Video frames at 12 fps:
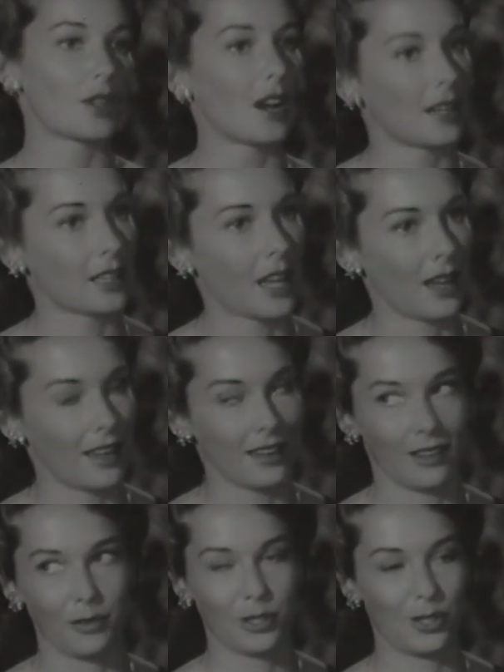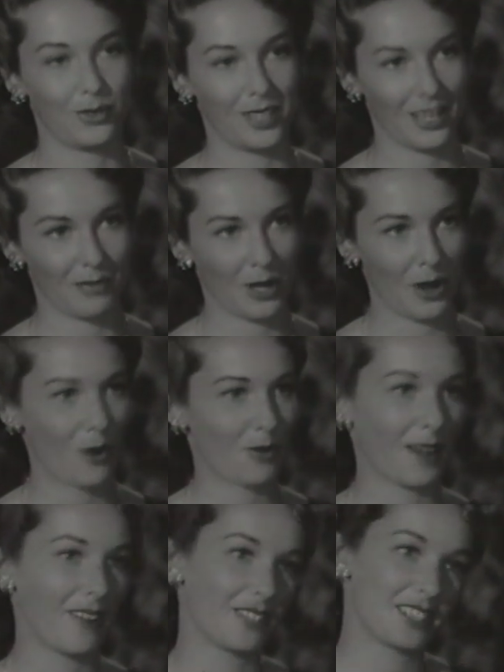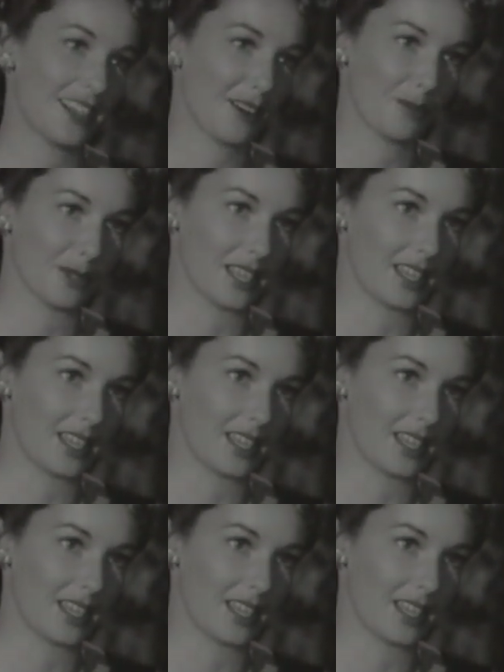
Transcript: Darling, I, I wish you'd take me home. I have a terrible